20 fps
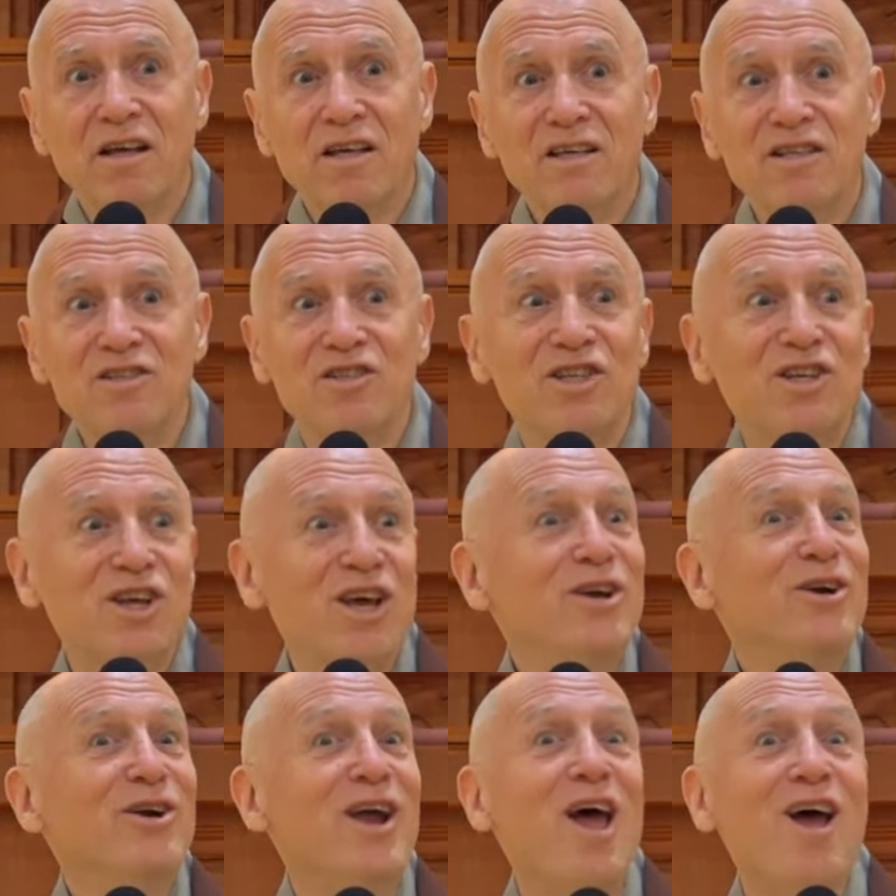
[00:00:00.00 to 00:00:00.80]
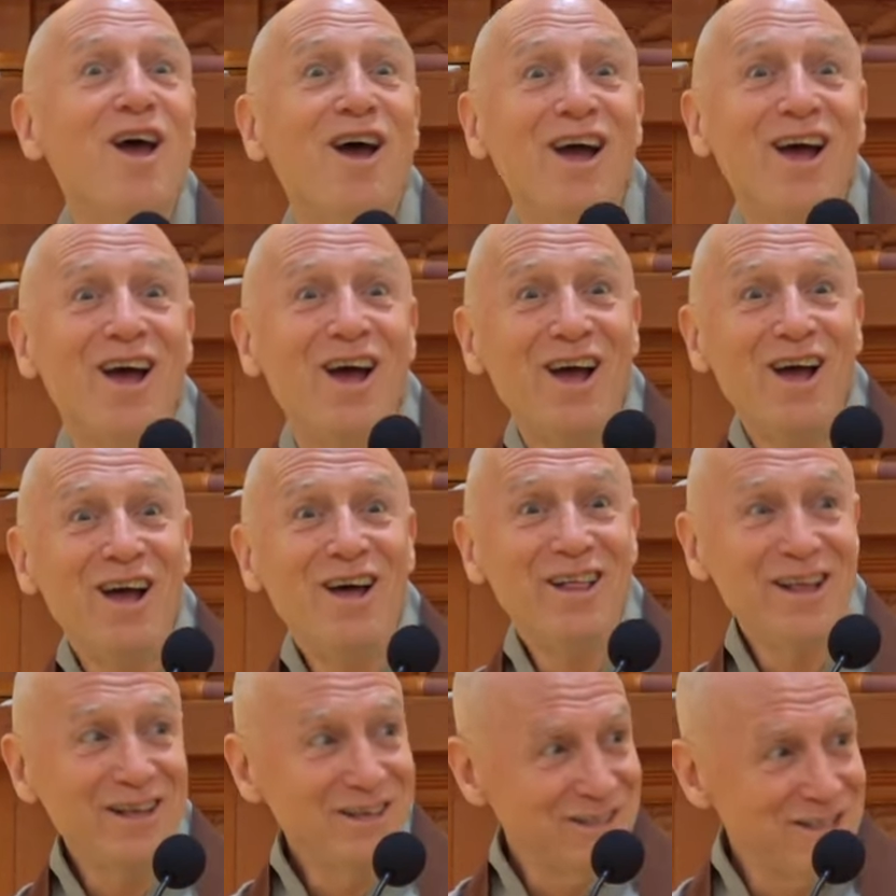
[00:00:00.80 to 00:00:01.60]
Isn't
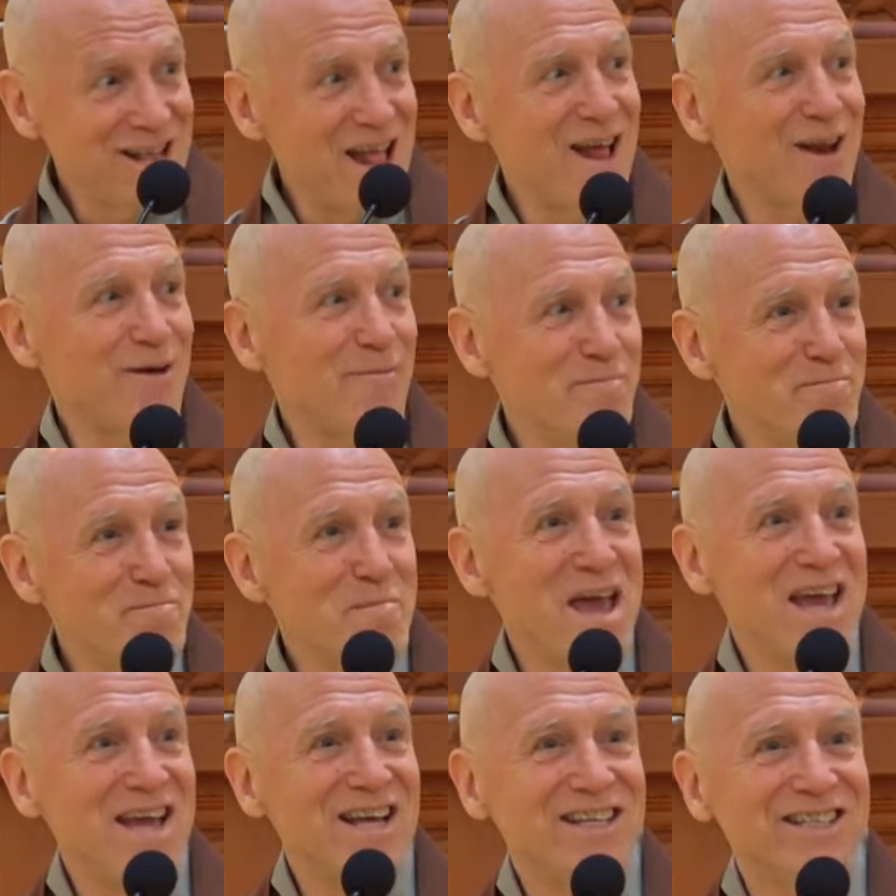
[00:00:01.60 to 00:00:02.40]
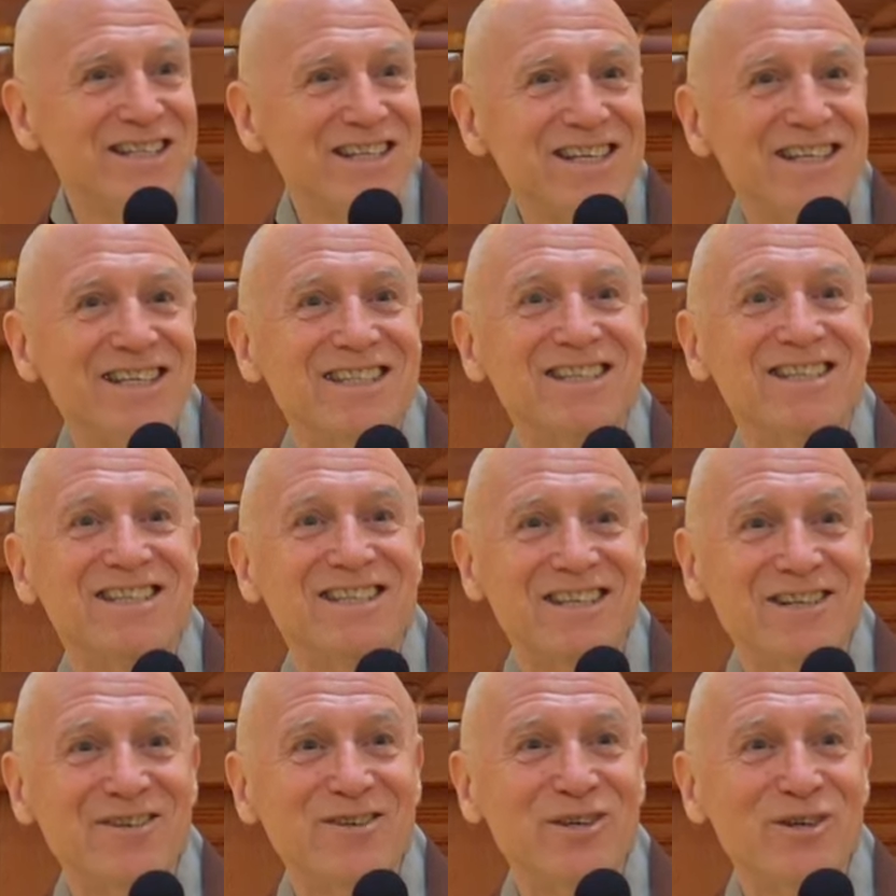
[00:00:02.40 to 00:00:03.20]
that amazing,
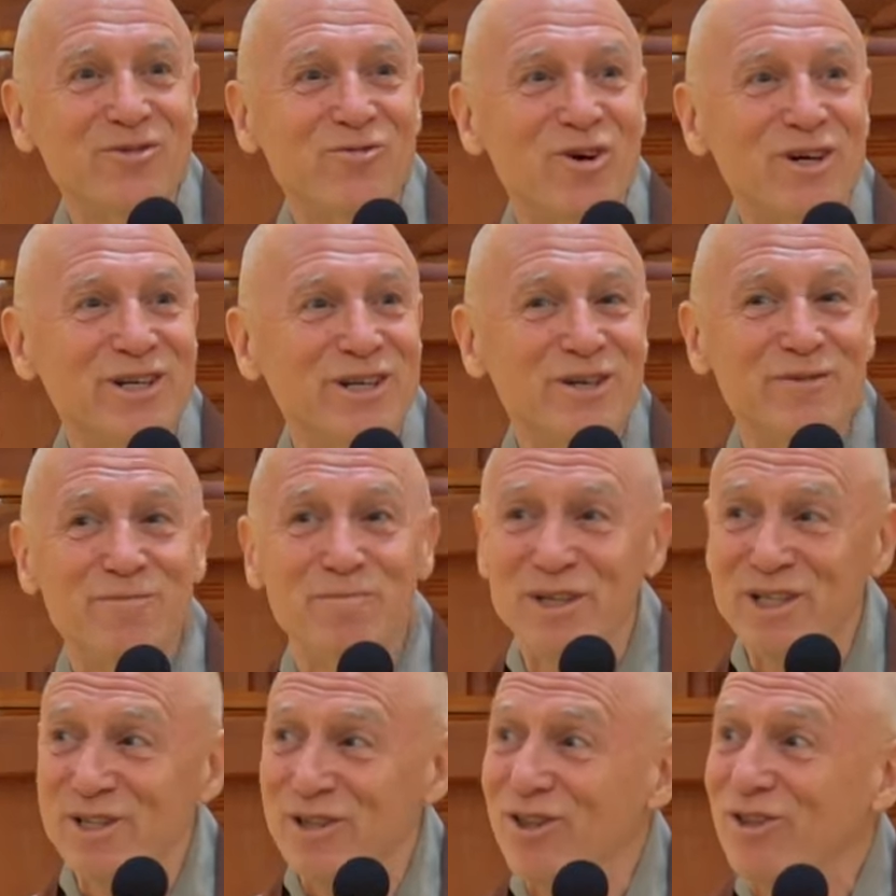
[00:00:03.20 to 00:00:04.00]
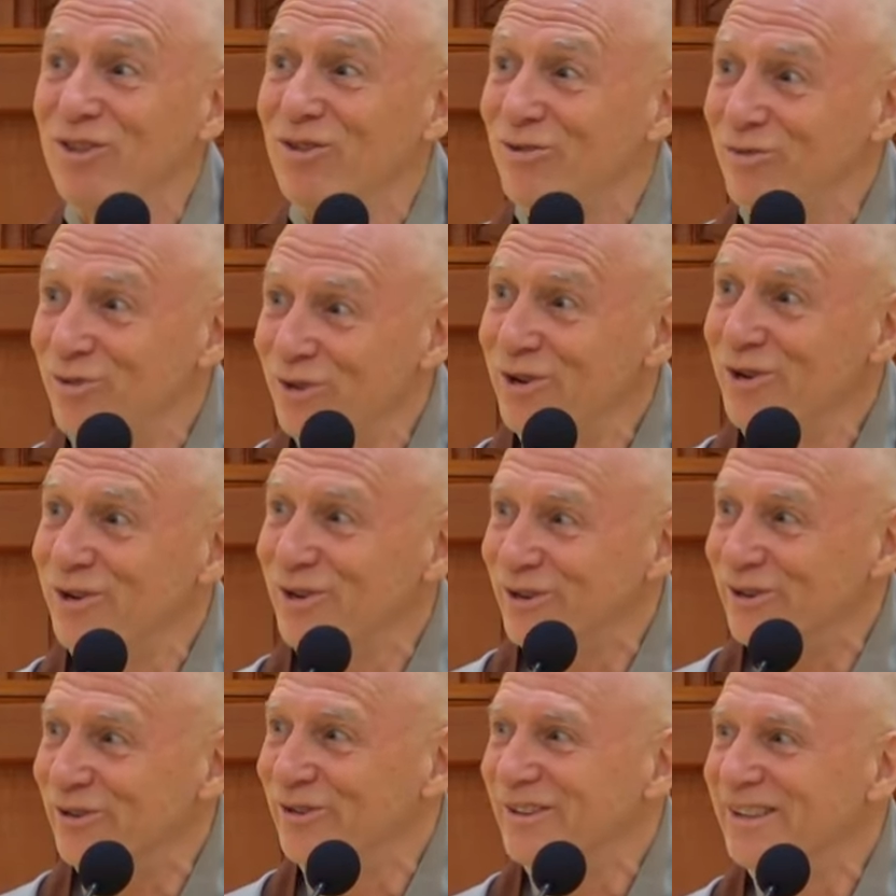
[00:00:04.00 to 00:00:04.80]
considering what he had been
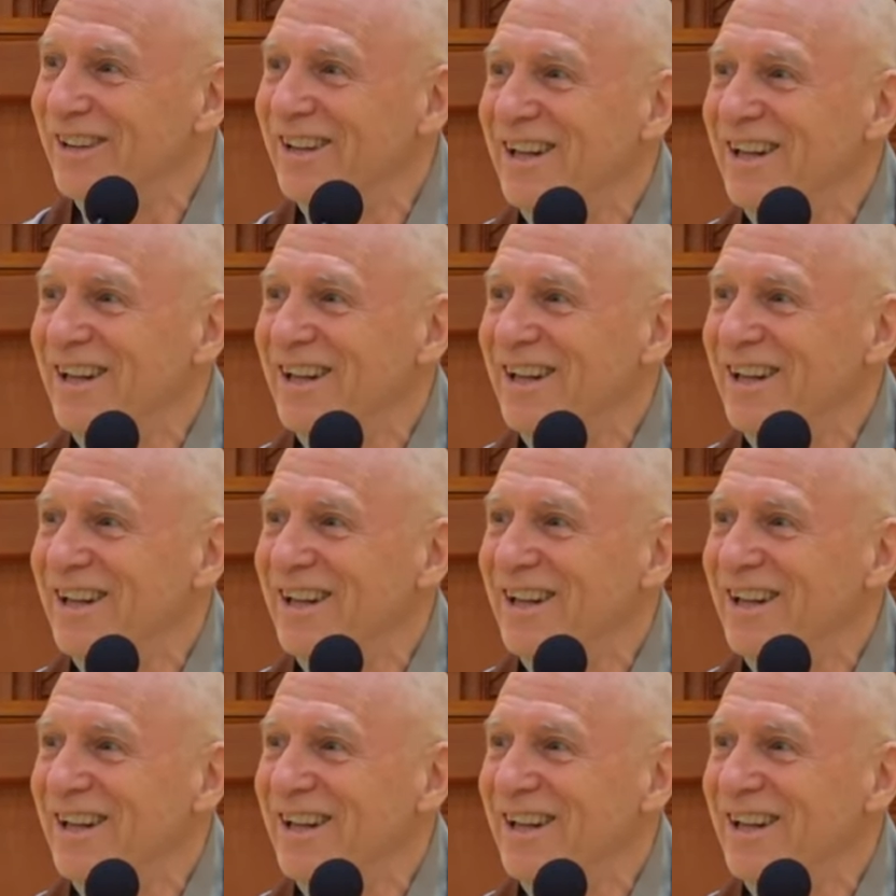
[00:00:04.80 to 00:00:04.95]
through?